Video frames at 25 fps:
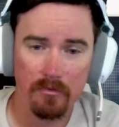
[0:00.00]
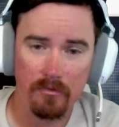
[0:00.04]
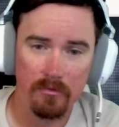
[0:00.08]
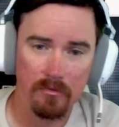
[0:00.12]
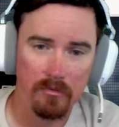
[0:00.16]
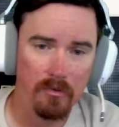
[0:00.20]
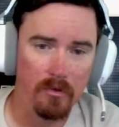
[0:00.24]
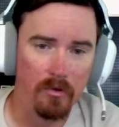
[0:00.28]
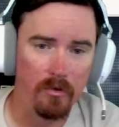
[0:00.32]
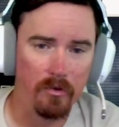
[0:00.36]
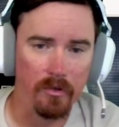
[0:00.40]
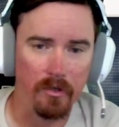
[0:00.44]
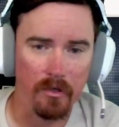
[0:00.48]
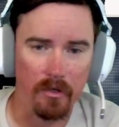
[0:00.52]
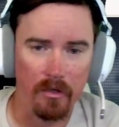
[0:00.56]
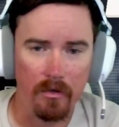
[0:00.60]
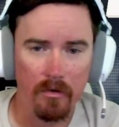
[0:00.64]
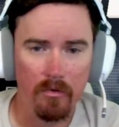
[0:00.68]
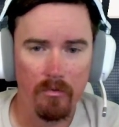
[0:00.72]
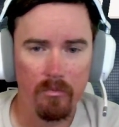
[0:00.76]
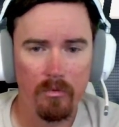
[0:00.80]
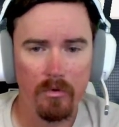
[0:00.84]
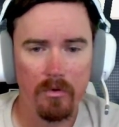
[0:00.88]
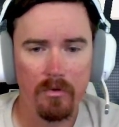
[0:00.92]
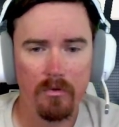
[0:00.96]
Okay,
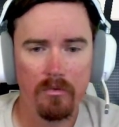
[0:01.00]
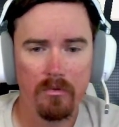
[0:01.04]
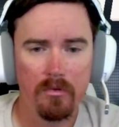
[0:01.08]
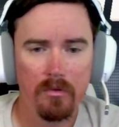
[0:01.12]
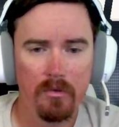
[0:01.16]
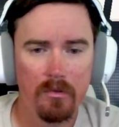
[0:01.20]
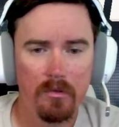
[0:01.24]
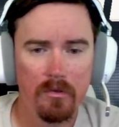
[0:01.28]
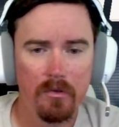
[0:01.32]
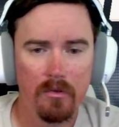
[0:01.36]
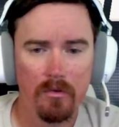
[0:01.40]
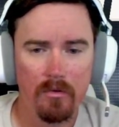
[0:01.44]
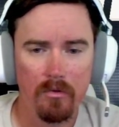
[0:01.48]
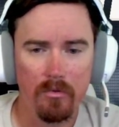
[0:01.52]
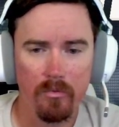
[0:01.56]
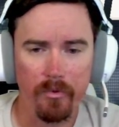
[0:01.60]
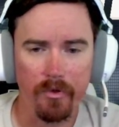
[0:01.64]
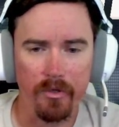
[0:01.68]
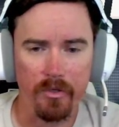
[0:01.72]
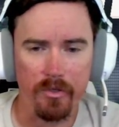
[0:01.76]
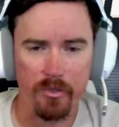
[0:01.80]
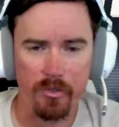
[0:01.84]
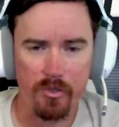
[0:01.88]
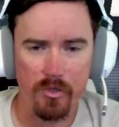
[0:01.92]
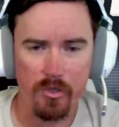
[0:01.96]
well, we
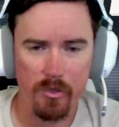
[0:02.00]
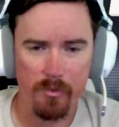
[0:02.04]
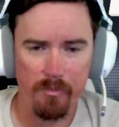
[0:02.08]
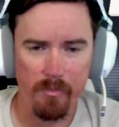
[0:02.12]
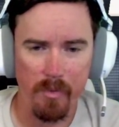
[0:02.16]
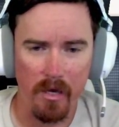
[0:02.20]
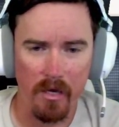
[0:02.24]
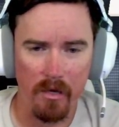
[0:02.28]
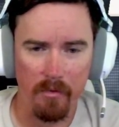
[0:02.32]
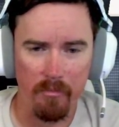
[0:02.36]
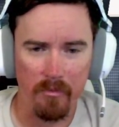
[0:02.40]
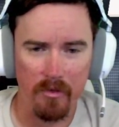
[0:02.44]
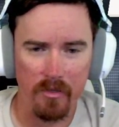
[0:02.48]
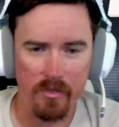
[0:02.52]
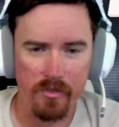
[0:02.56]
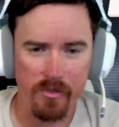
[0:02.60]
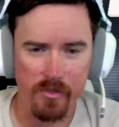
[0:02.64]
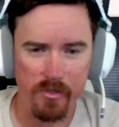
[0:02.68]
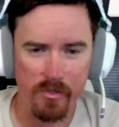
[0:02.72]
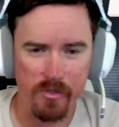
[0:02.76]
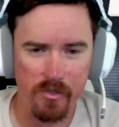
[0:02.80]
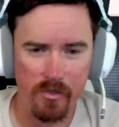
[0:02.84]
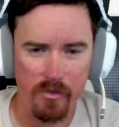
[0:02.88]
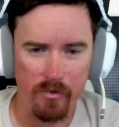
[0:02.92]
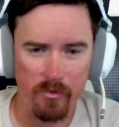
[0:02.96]
can just spam this
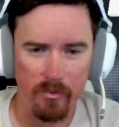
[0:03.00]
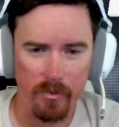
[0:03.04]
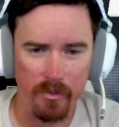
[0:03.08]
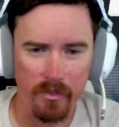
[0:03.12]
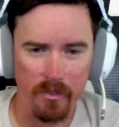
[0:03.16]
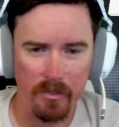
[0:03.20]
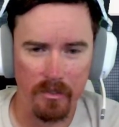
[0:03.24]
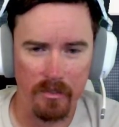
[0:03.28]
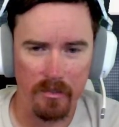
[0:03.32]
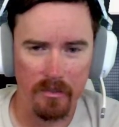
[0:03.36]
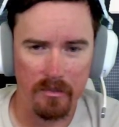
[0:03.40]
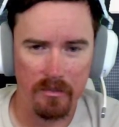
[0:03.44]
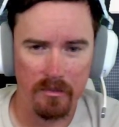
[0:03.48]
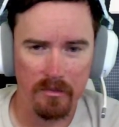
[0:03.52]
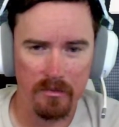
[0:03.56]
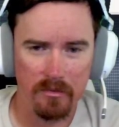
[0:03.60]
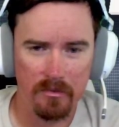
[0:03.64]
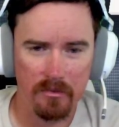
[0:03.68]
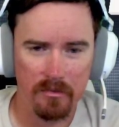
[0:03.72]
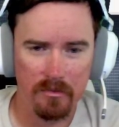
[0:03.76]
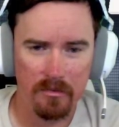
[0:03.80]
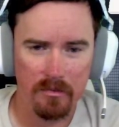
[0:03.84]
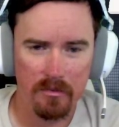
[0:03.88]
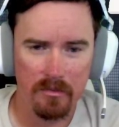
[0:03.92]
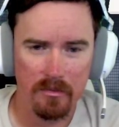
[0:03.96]
until we
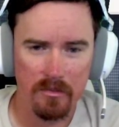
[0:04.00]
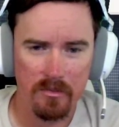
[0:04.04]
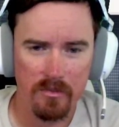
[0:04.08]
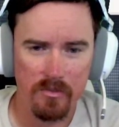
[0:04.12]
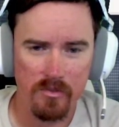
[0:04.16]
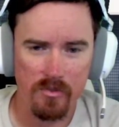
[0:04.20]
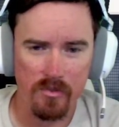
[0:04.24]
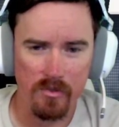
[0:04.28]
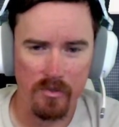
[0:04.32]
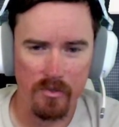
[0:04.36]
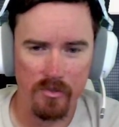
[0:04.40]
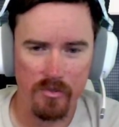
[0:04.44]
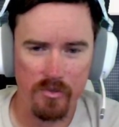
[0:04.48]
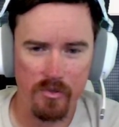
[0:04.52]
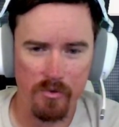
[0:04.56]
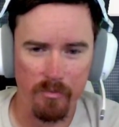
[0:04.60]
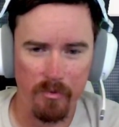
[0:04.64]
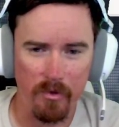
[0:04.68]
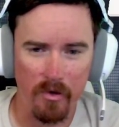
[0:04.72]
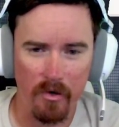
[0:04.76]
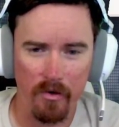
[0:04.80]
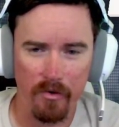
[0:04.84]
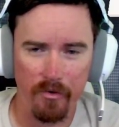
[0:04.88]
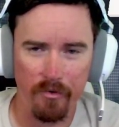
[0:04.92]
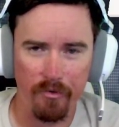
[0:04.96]
so there should be
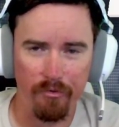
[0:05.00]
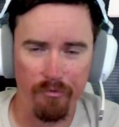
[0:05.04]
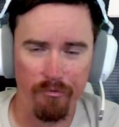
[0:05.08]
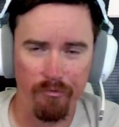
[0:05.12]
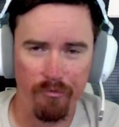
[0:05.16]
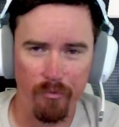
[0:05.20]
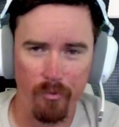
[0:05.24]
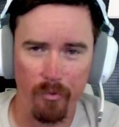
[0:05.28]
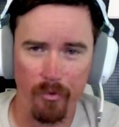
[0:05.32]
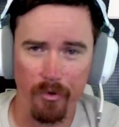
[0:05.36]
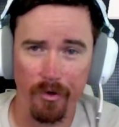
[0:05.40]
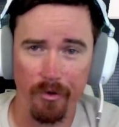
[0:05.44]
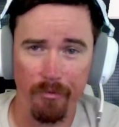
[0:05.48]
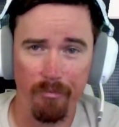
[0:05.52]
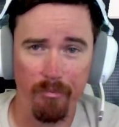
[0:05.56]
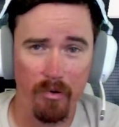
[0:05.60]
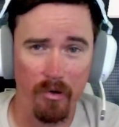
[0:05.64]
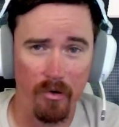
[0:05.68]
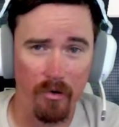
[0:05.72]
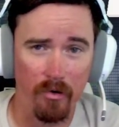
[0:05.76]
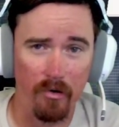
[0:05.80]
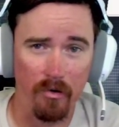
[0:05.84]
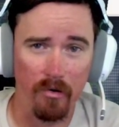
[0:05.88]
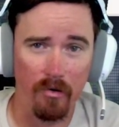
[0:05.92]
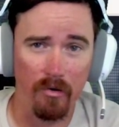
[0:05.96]
140
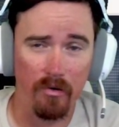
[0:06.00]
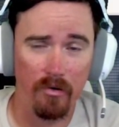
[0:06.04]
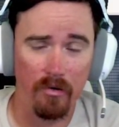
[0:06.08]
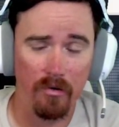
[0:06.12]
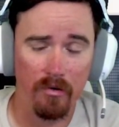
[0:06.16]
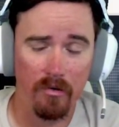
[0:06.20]
per.